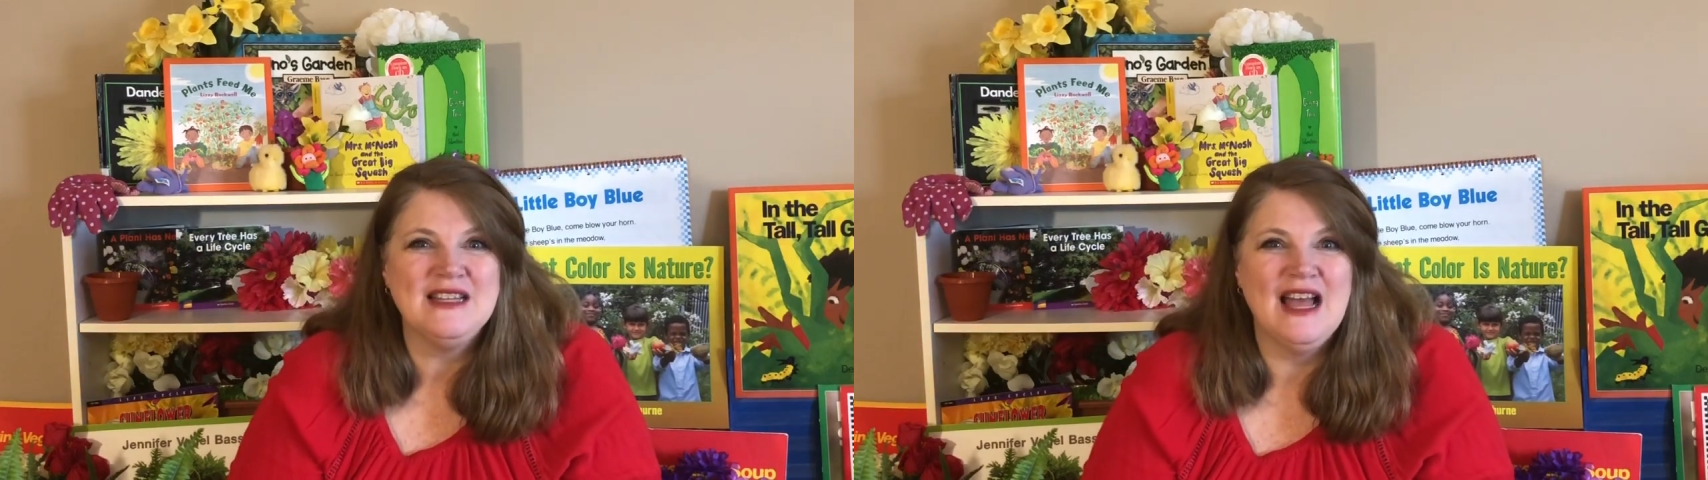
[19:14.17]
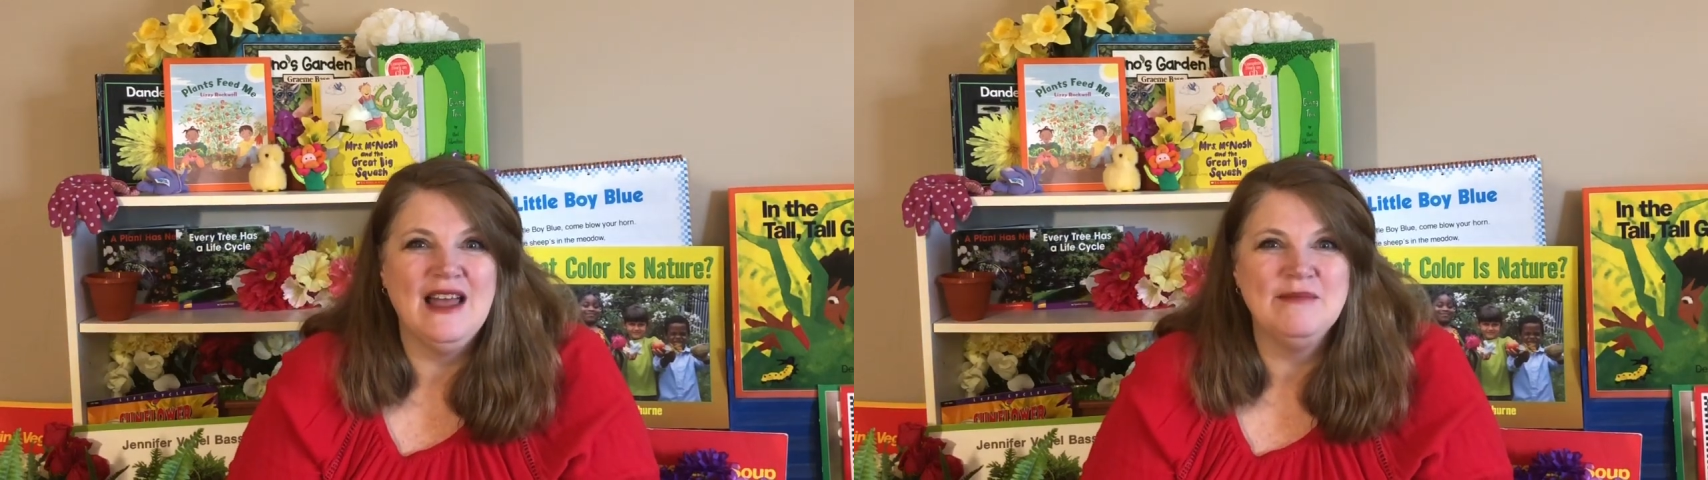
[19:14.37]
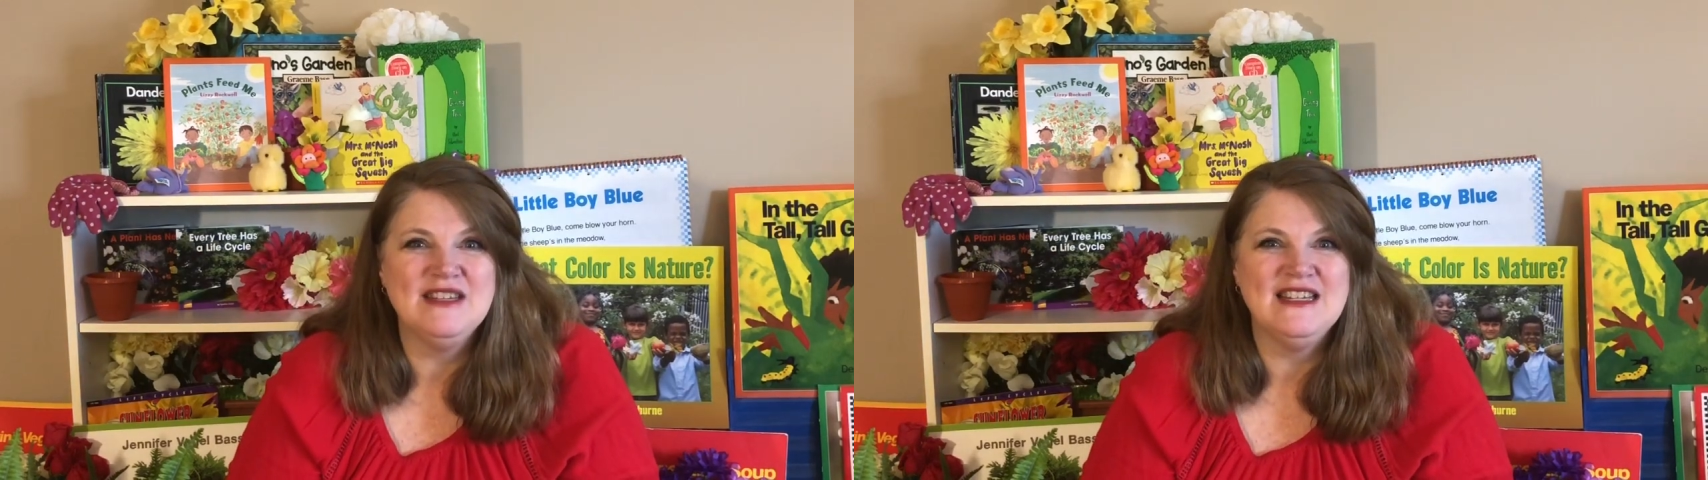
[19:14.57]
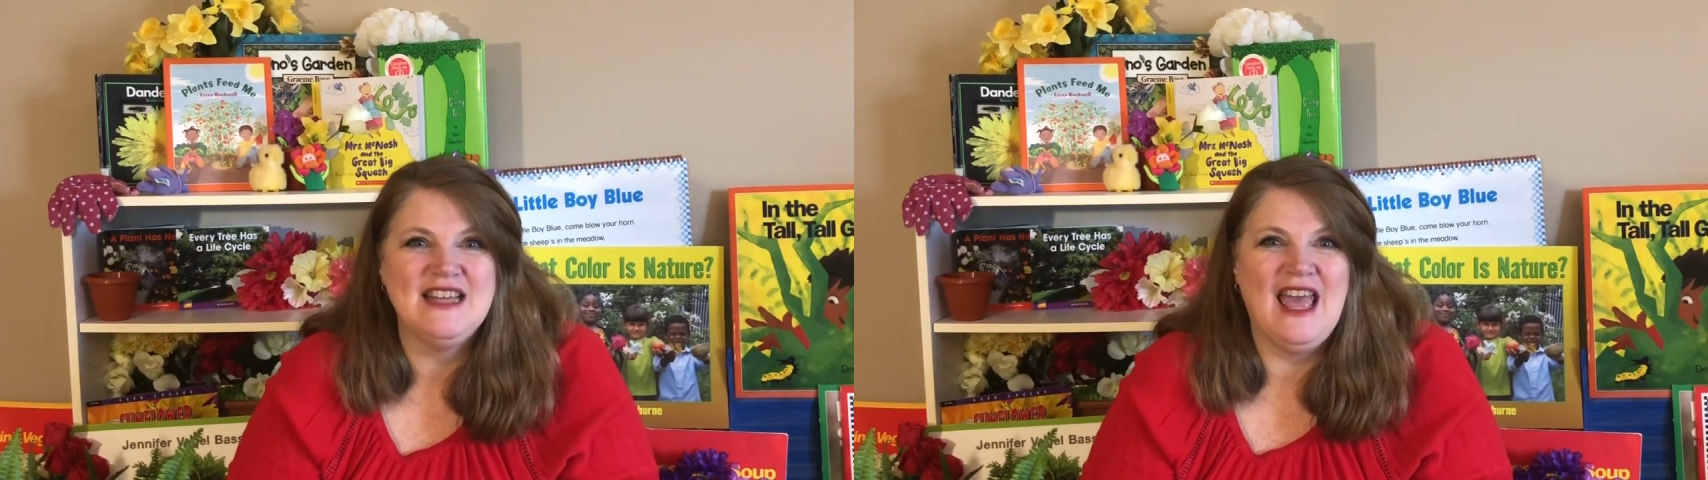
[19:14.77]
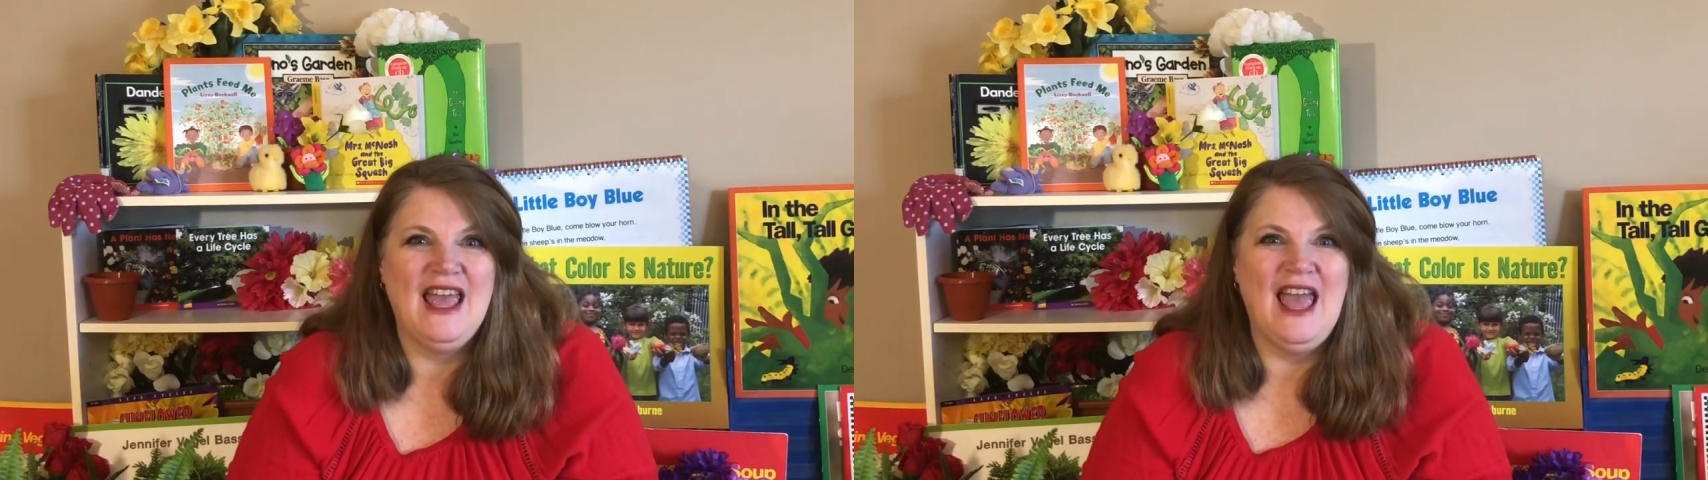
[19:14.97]
time
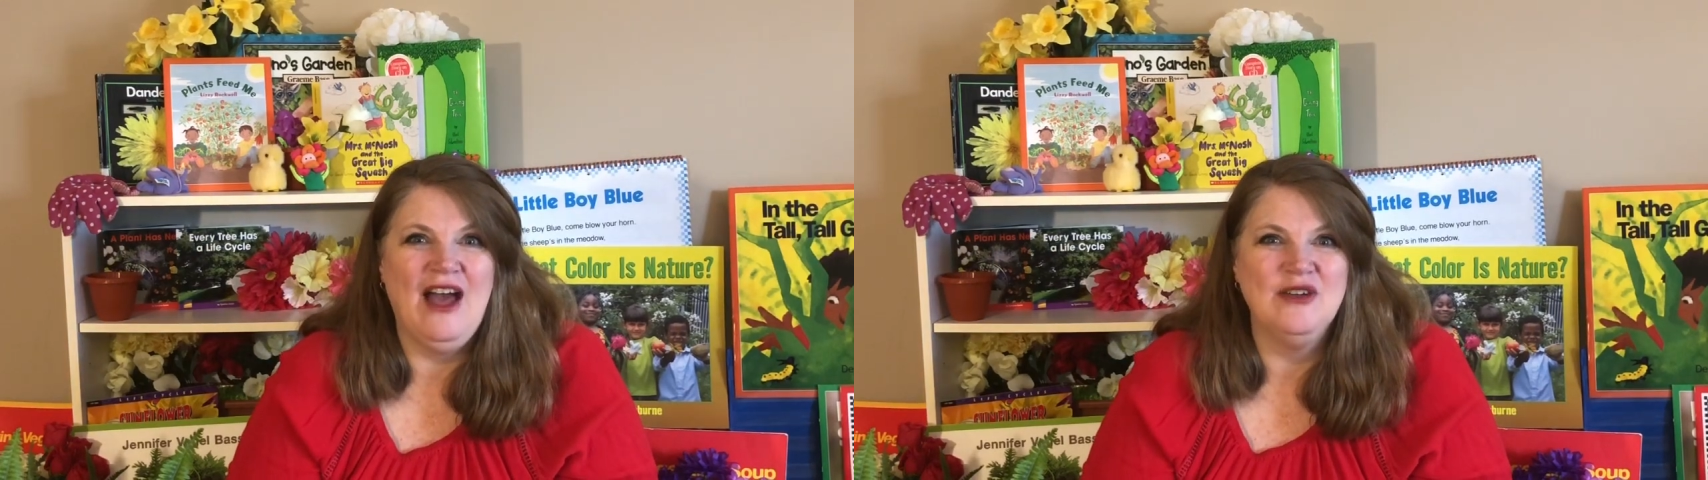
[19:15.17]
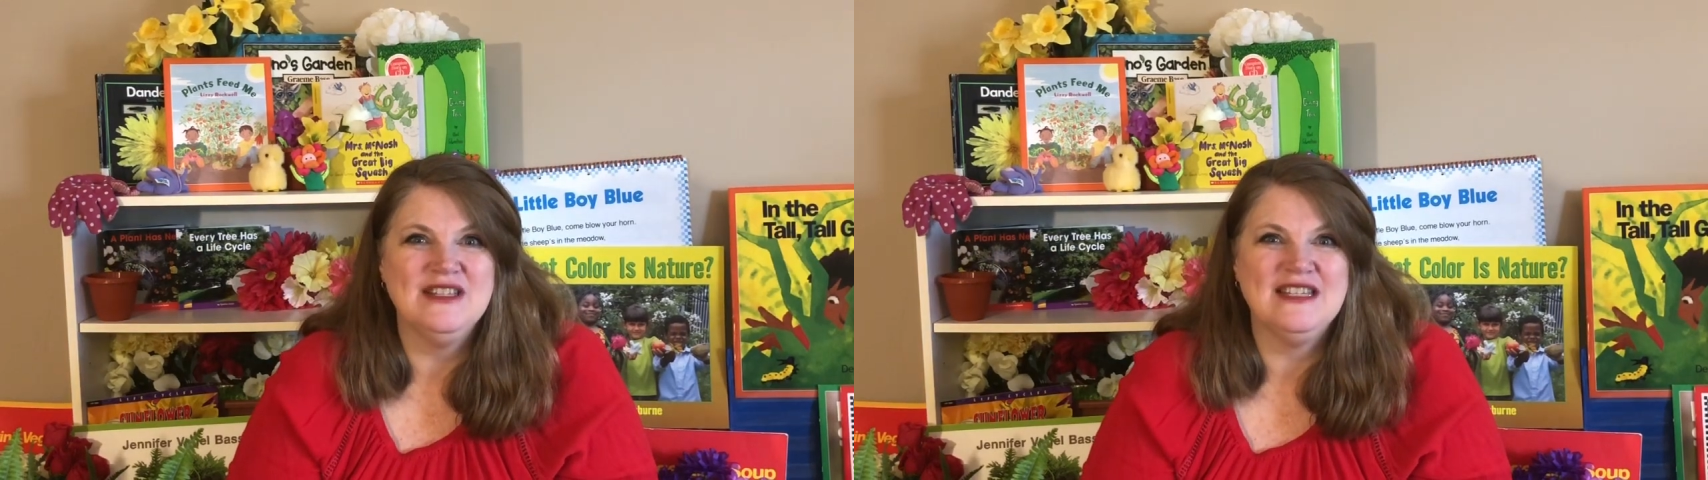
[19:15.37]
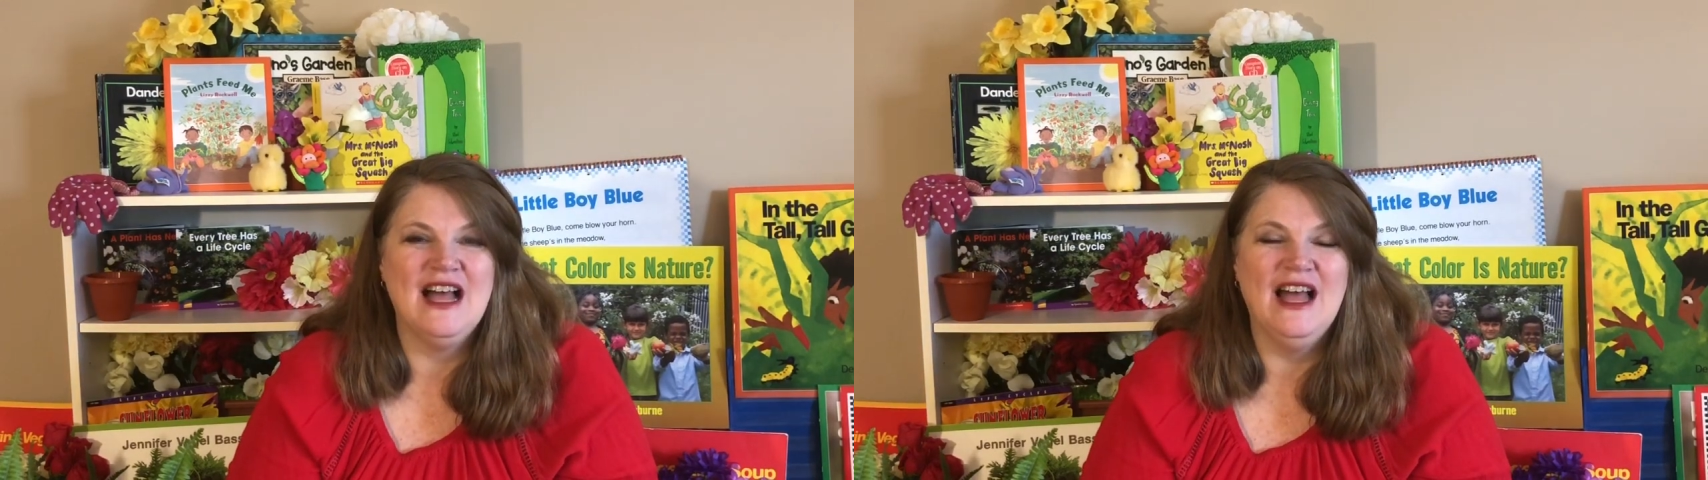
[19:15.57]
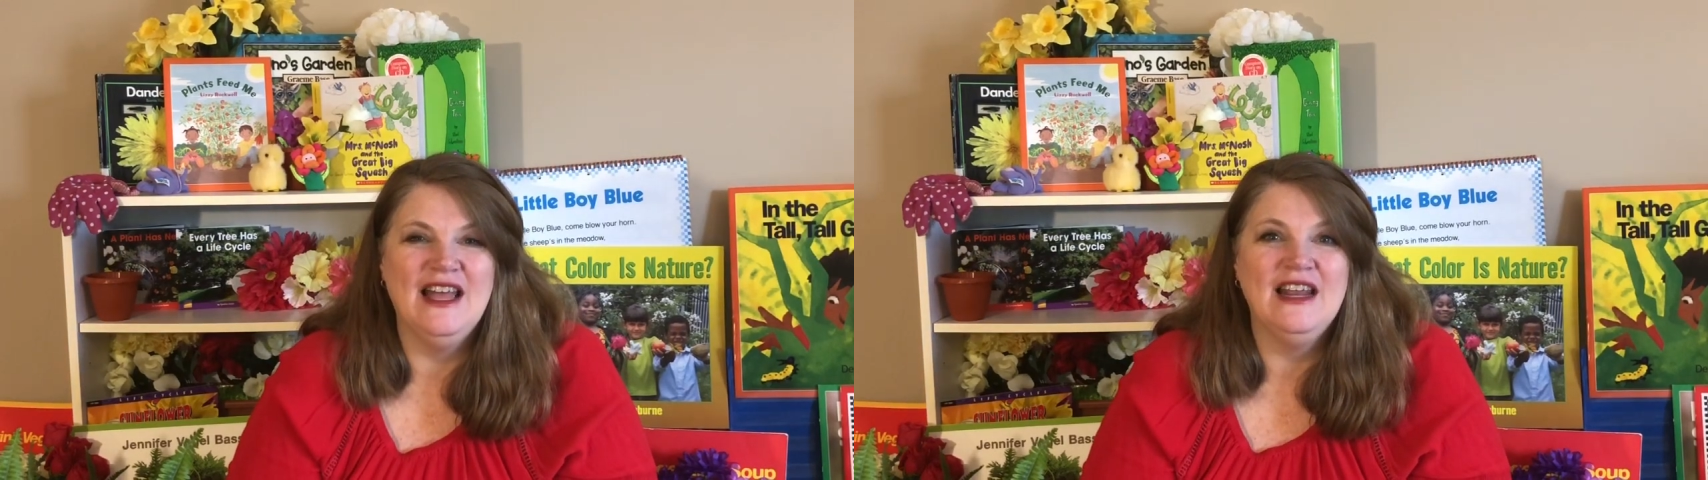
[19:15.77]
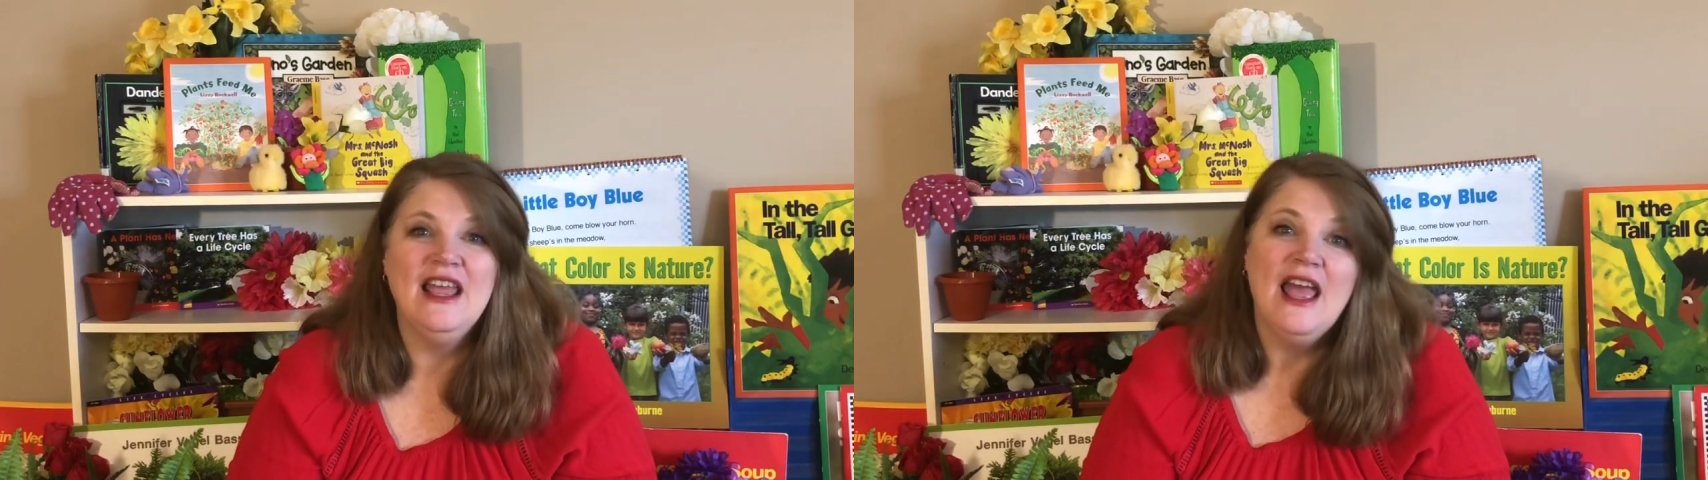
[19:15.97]
today outside